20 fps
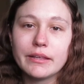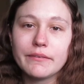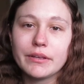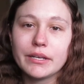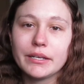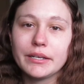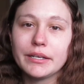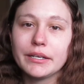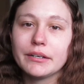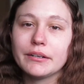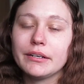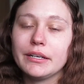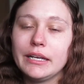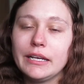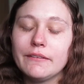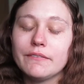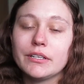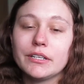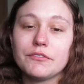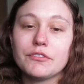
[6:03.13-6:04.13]
living here,
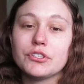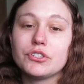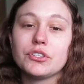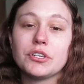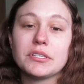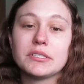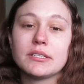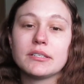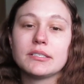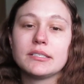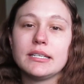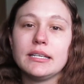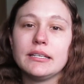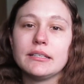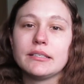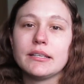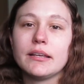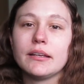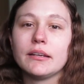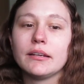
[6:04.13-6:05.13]
even if it's just a
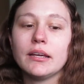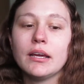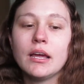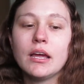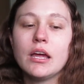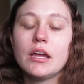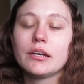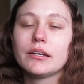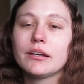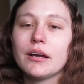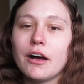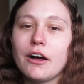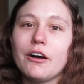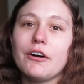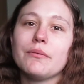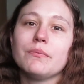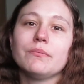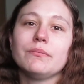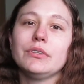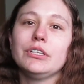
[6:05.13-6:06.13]
season,
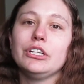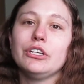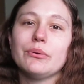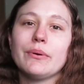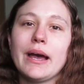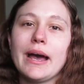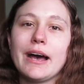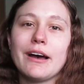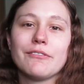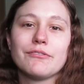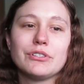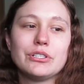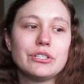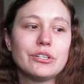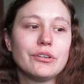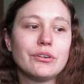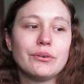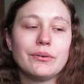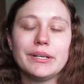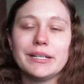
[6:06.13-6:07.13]
come, you have
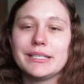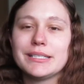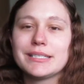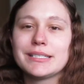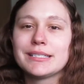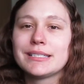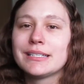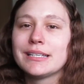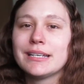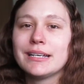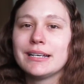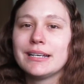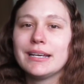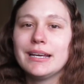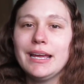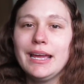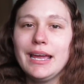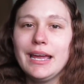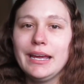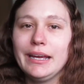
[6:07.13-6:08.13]
to.
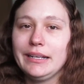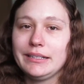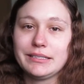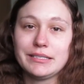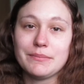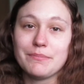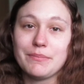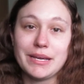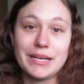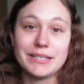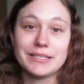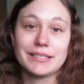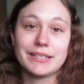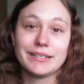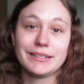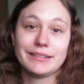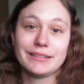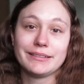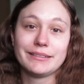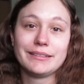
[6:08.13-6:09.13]
It's
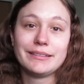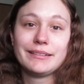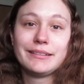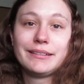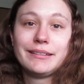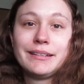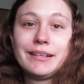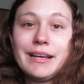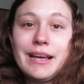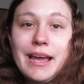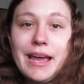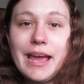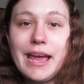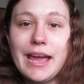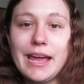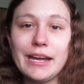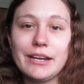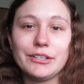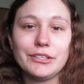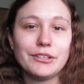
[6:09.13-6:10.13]
amazing.
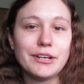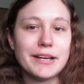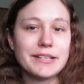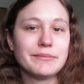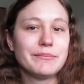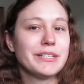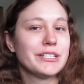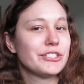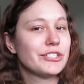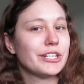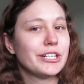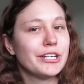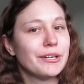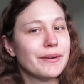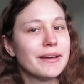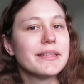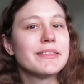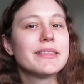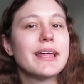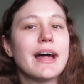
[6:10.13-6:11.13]
And you guys make sure you
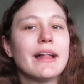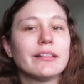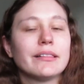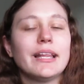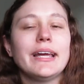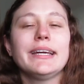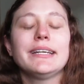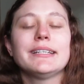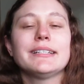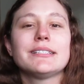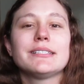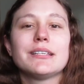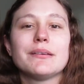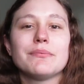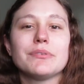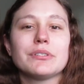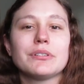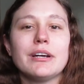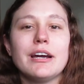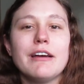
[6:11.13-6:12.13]
hit that like and
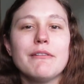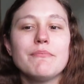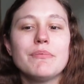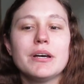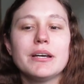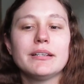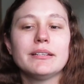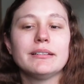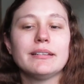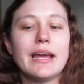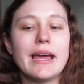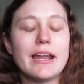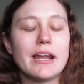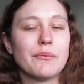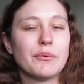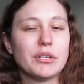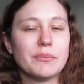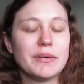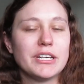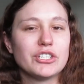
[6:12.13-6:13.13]
subscribe button, and I'm
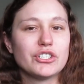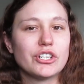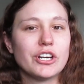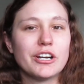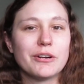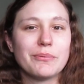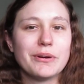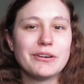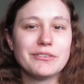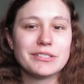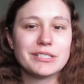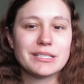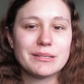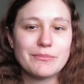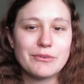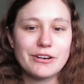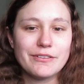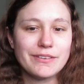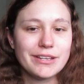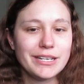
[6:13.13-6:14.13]
going to make sure to post some
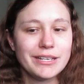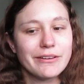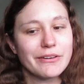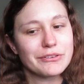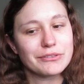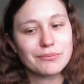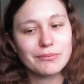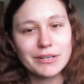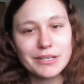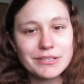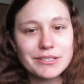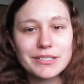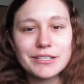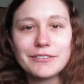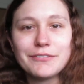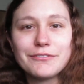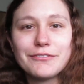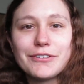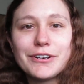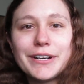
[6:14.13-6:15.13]
more videos real
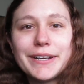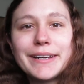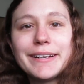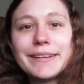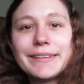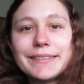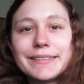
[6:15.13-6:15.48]
soon for you.